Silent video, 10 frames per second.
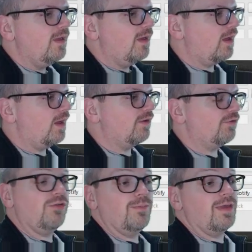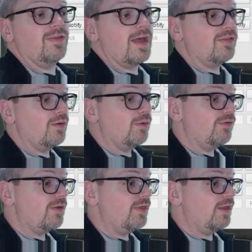Assuming that
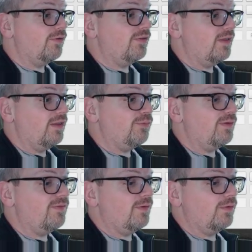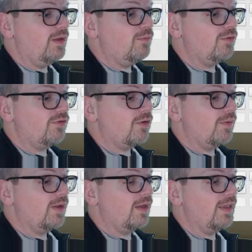there's nothing else that needs to be filled in, we'll just
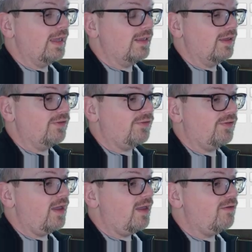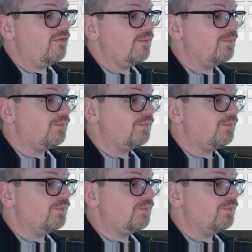go ahead and hit Save.